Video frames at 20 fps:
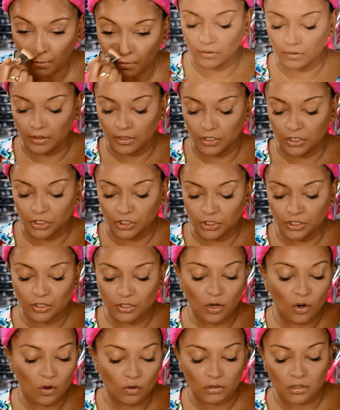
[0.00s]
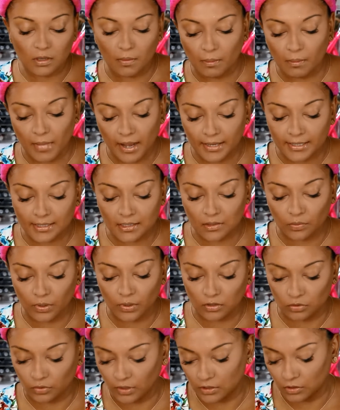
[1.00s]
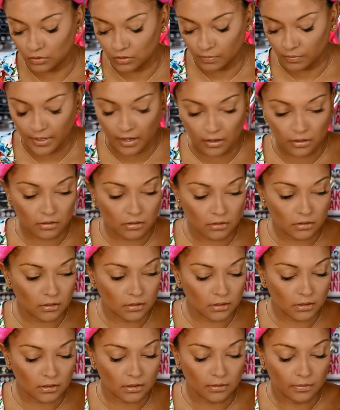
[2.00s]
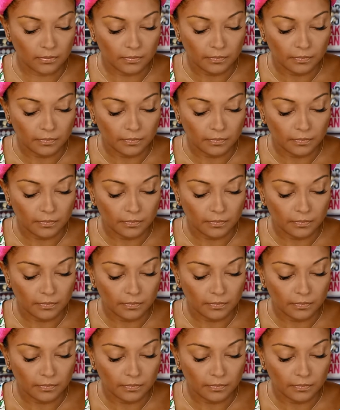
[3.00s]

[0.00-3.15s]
I usually don't mess with translucent powders,